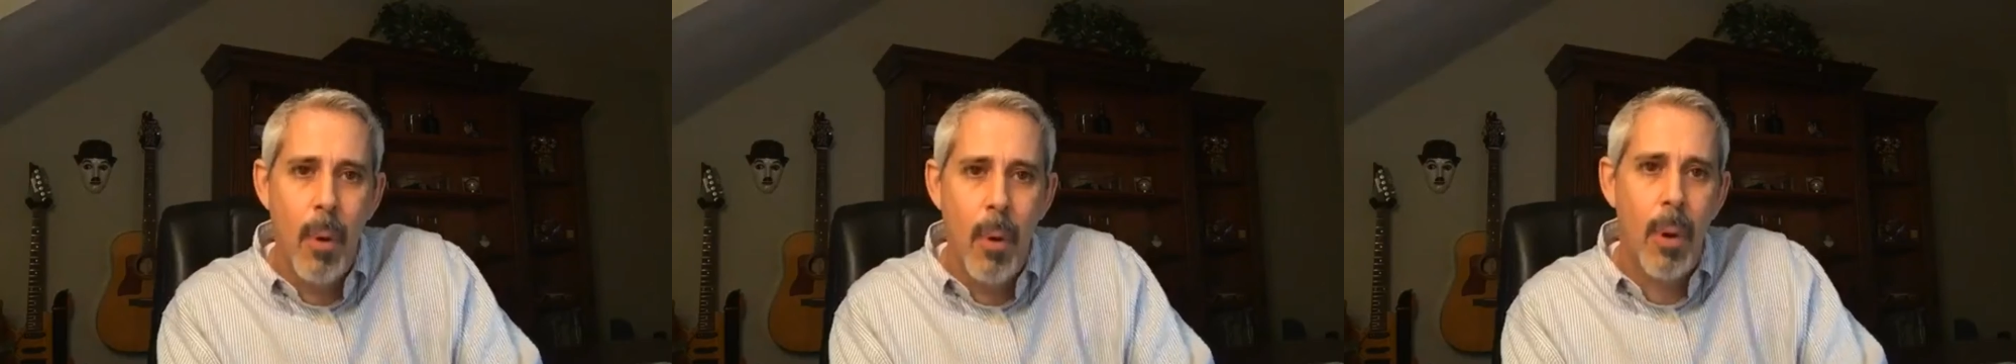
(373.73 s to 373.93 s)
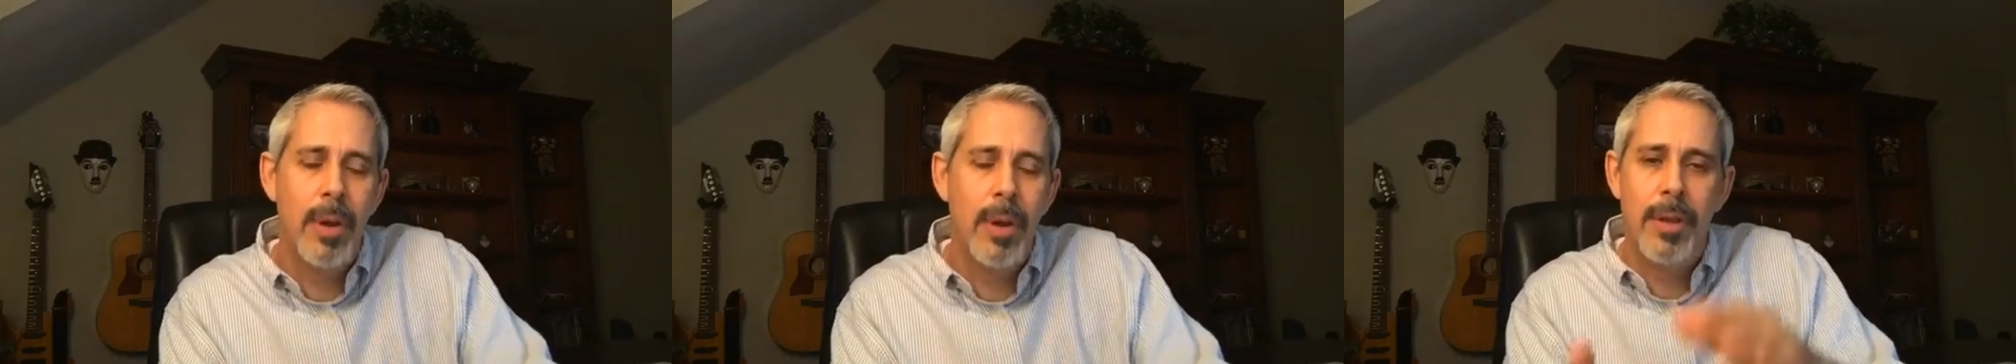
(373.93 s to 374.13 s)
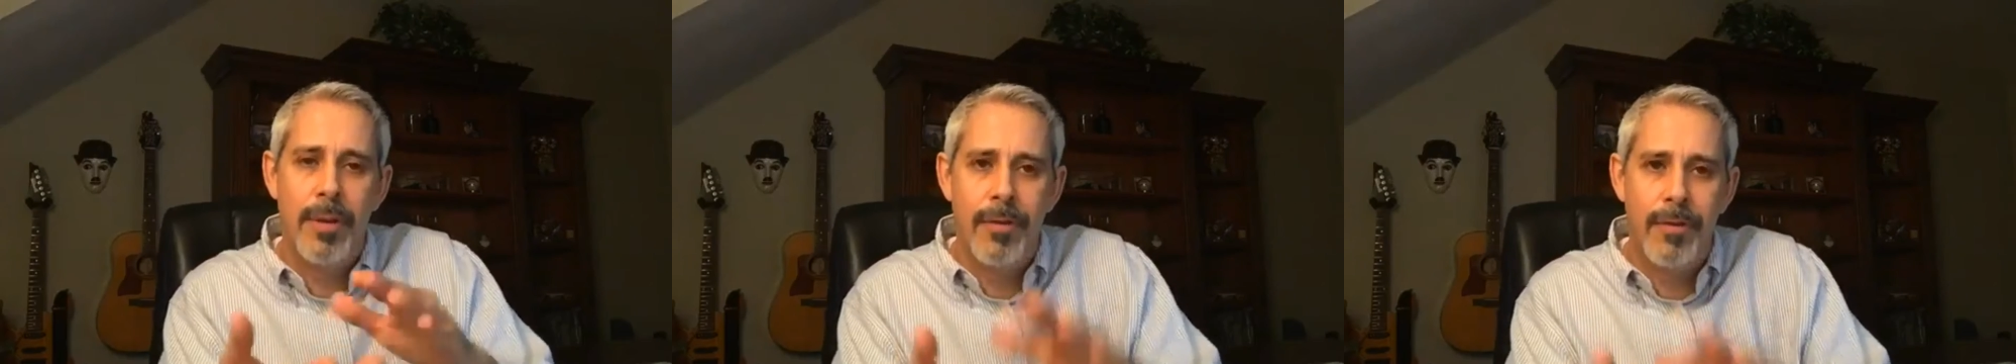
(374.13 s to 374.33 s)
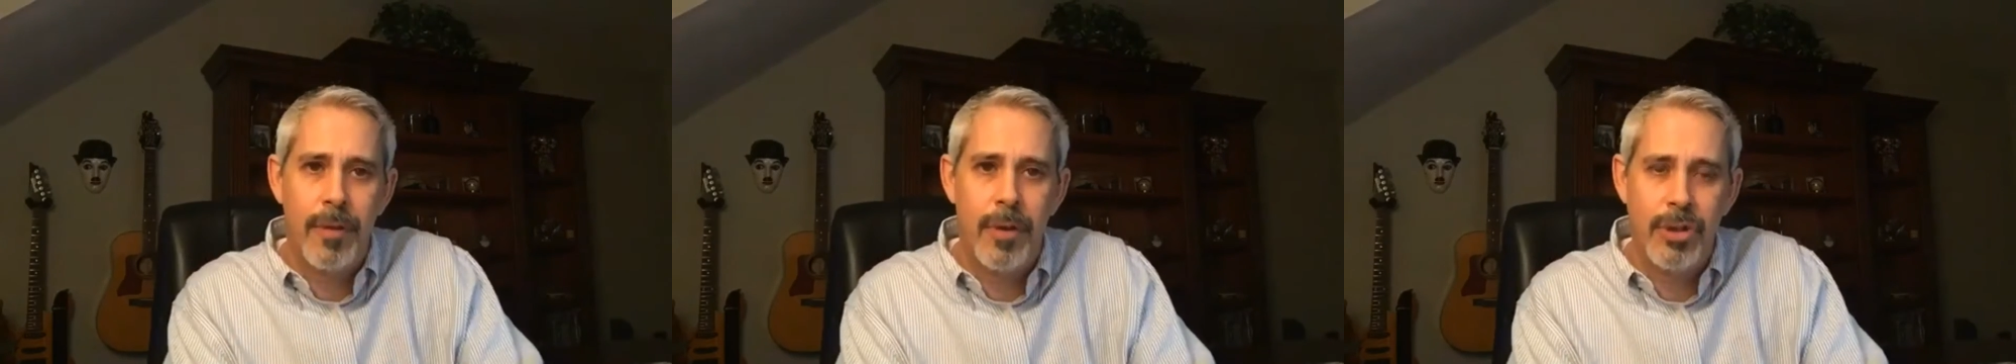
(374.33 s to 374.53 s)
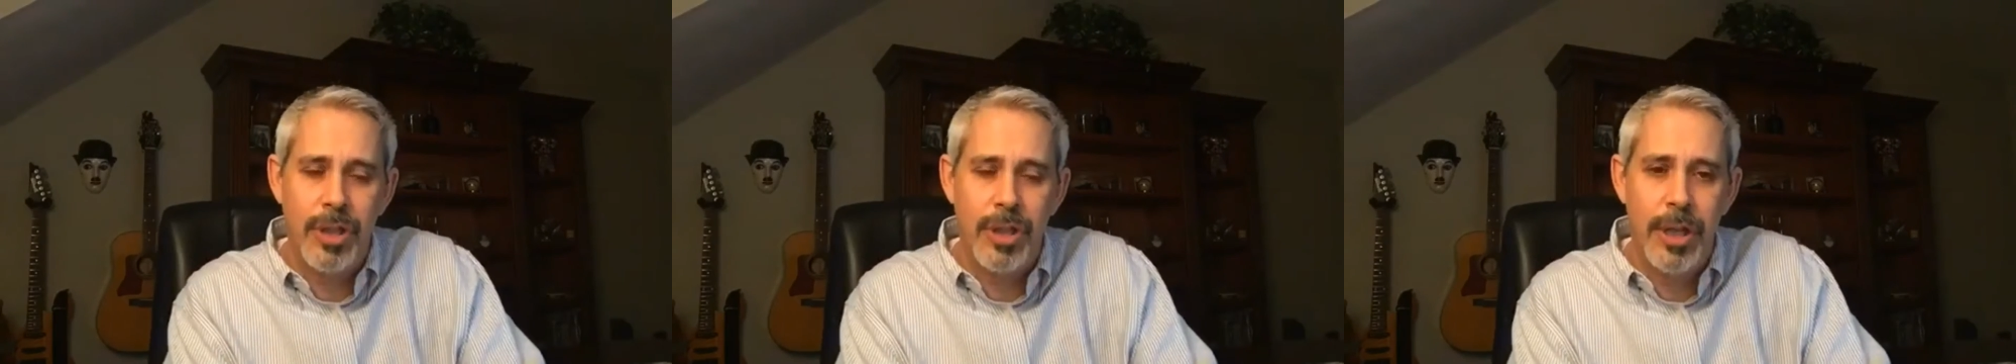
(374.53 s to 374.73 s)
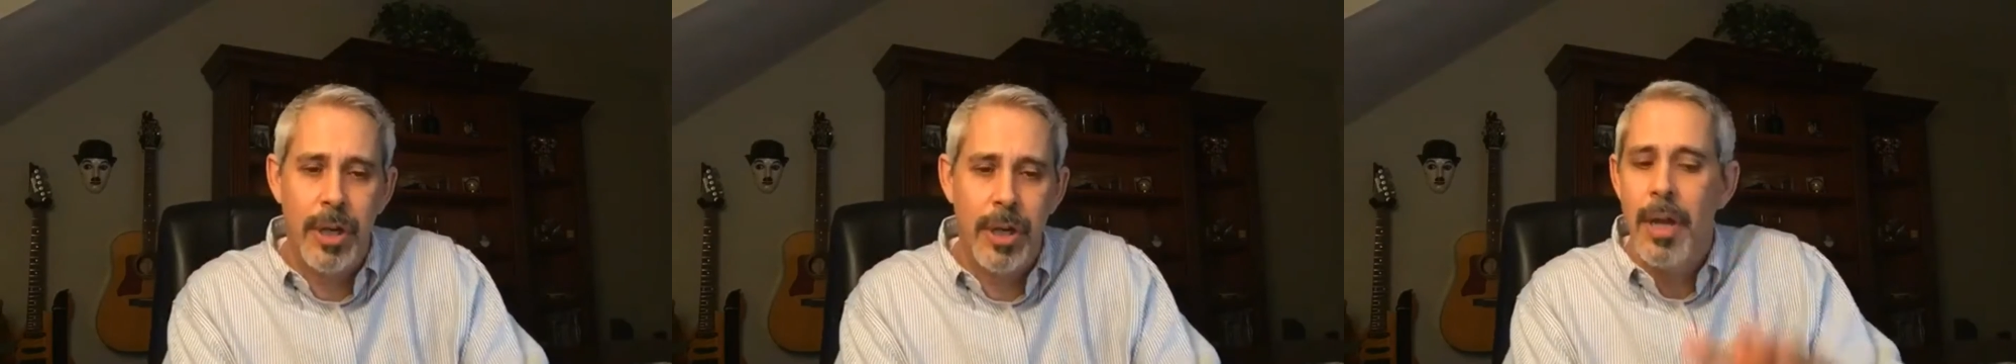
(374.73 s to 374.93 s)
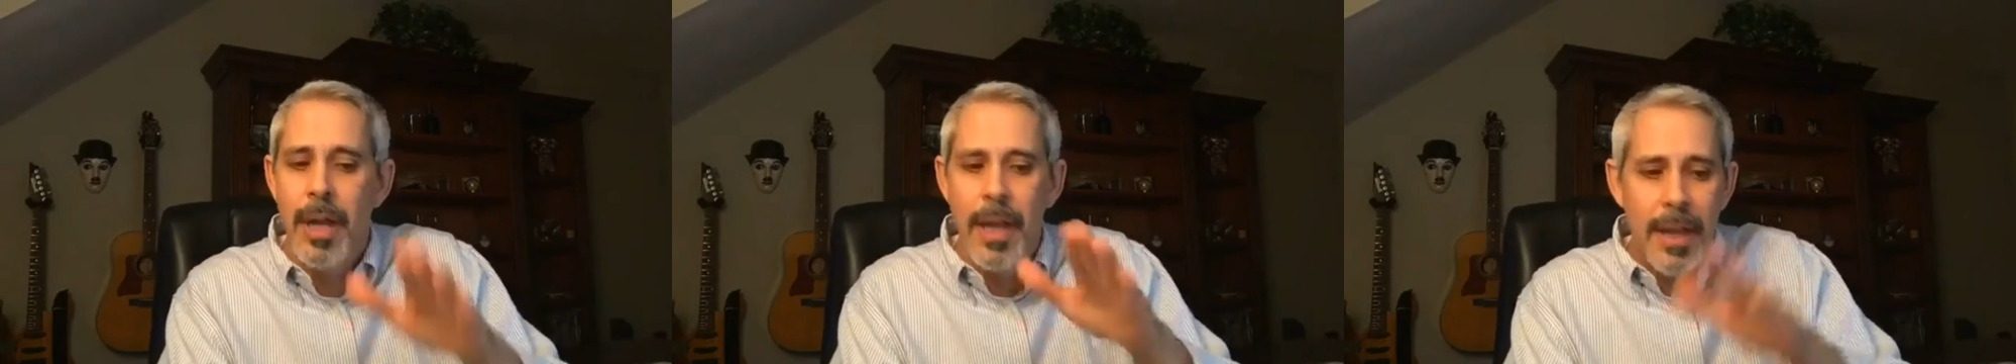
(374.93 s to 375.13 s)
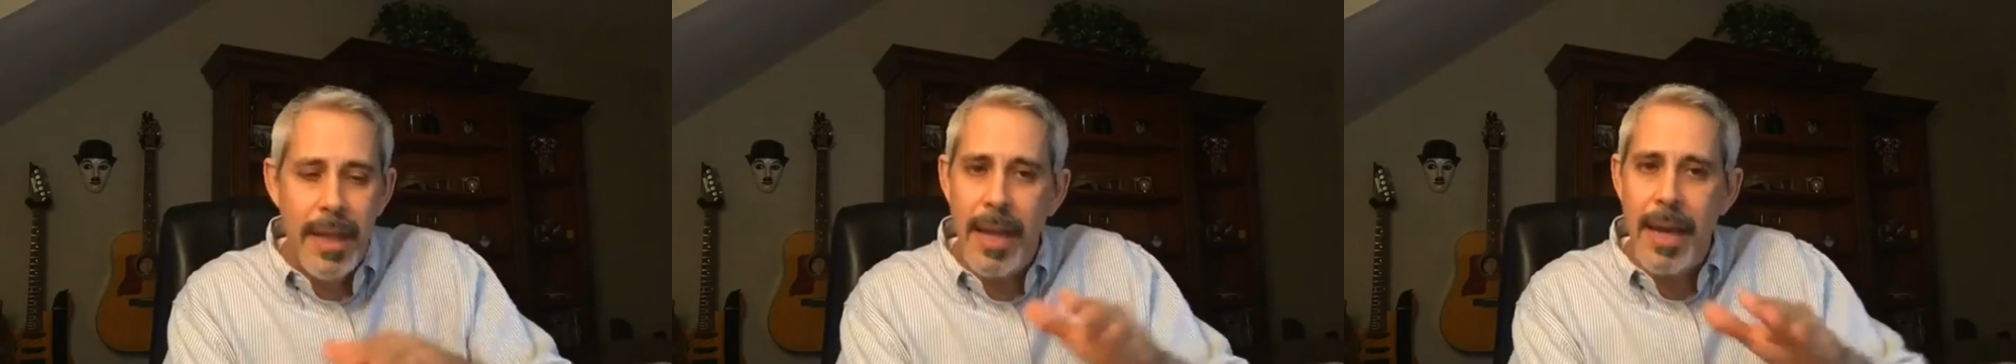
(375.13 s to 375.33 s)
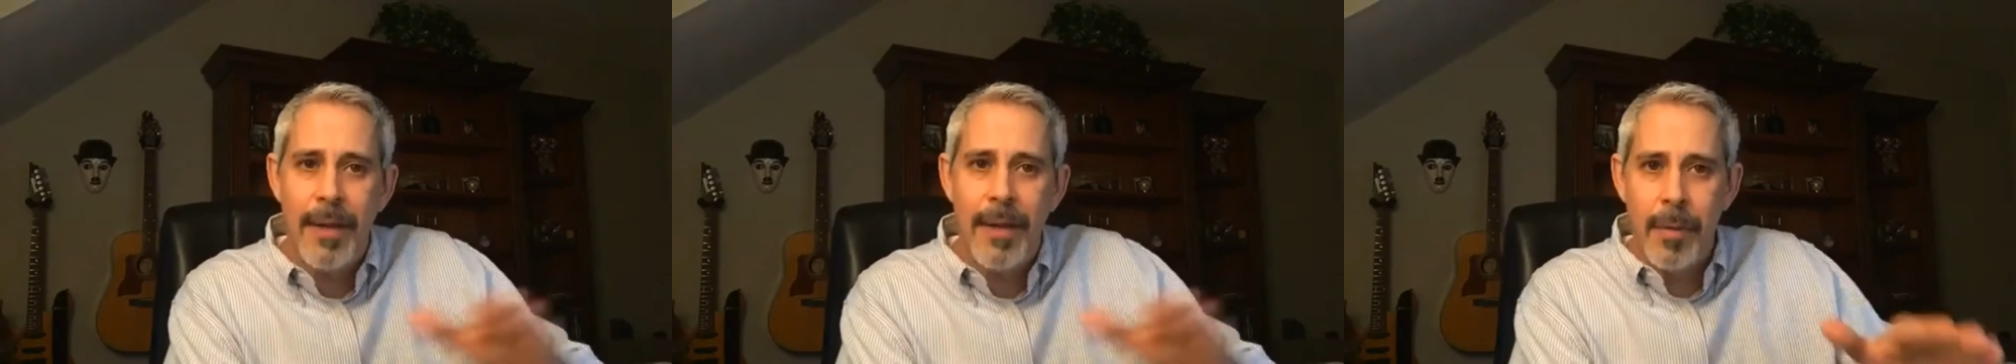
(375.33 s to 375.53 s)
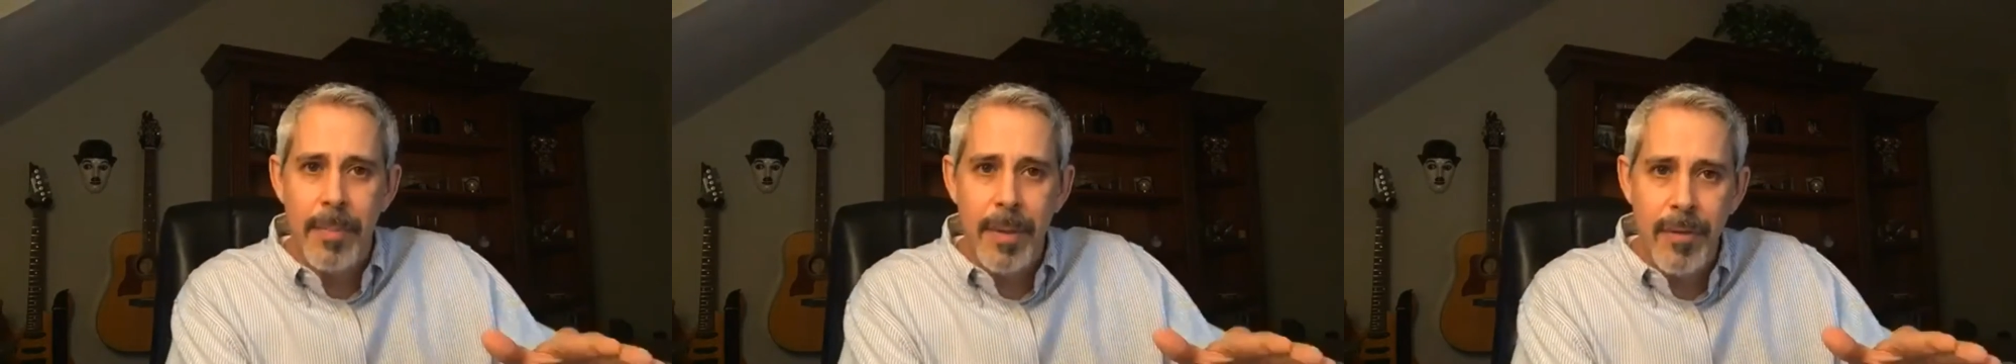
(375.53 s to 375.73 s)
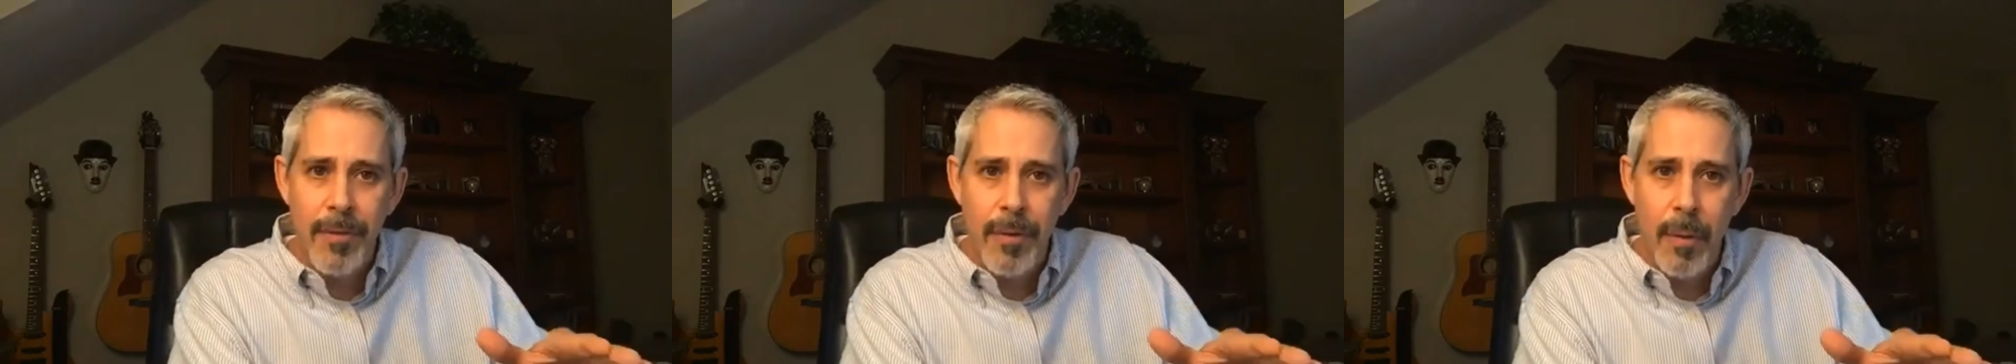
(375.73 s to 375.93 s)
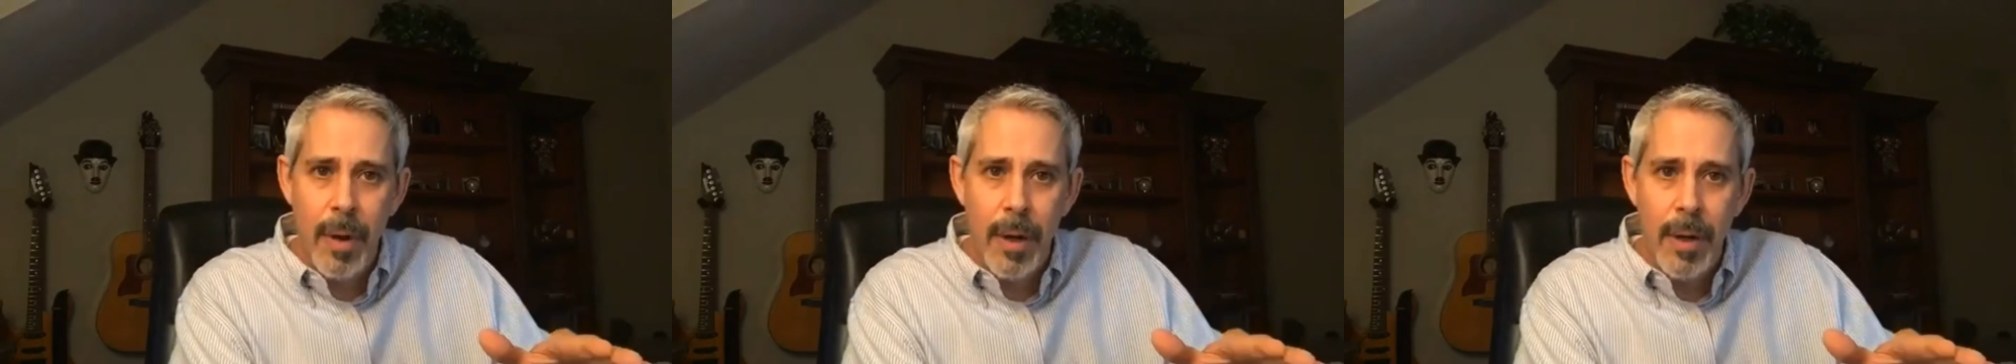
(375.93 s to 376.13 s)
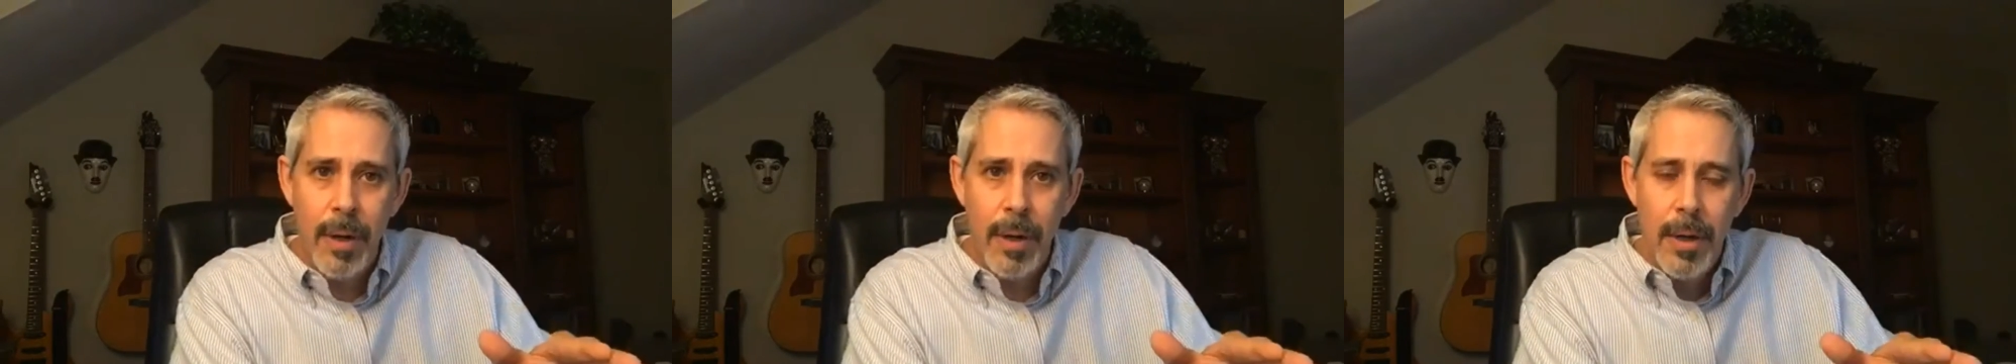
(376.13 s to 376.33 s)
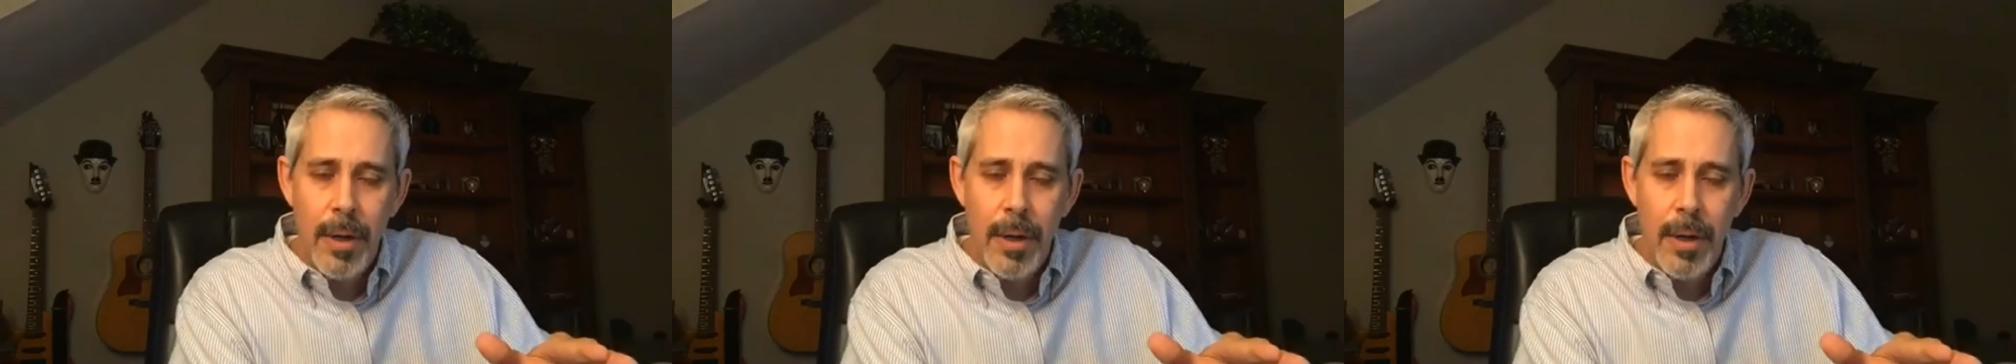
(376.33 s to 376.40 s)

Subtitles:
more in their first year than ever before.